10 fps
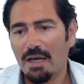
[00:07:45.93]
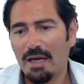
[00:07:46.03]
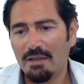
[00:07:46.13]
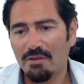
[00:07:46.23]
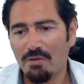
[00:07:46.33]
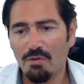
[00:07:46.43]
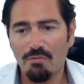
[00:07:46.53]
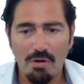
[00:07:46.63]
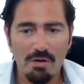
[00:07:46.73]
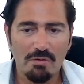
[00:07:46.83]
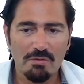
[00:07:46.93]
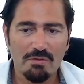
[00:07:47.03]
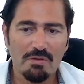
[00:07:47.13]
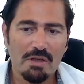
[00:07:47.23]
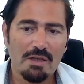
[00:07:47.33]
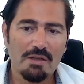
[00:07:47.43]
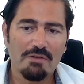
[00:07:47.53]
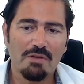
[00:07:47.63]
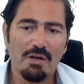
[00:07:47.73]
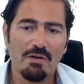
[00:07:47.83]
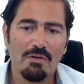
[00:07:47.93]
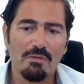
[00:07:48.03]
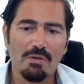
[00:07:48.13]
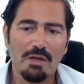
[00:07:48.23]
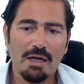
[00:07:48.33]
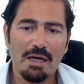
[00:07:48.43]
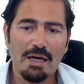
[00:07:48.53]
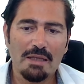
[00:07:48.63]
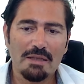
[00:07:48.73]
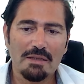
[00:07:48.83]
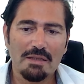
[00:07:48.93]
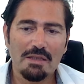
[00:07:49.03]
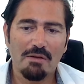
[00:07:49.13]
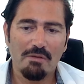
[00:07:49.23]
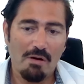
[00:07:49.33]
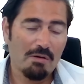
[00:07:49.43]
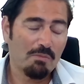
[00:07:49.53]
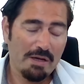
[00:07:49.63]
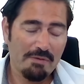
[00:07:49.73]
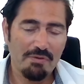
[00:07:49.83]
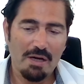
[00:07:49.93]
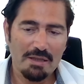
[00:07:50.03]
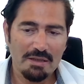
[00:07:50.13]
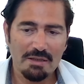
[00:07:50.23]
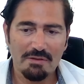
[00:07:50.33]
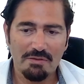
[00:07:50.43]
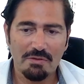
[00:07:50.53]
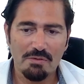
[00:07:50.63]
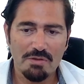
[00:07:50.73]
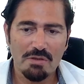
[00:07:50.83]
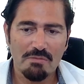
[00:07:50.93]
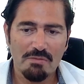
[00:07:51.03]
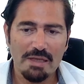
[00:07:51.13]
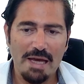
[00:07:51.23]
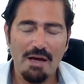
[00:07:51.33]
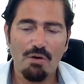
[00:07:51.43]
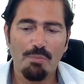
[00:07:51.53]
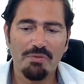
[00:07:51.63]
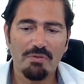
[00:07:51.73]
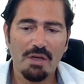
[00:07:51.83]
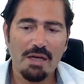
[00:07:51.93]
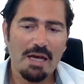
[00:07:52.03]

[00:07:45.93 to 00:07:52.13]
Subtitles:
And there's no roads, so you know, our wayfinding solution really helps.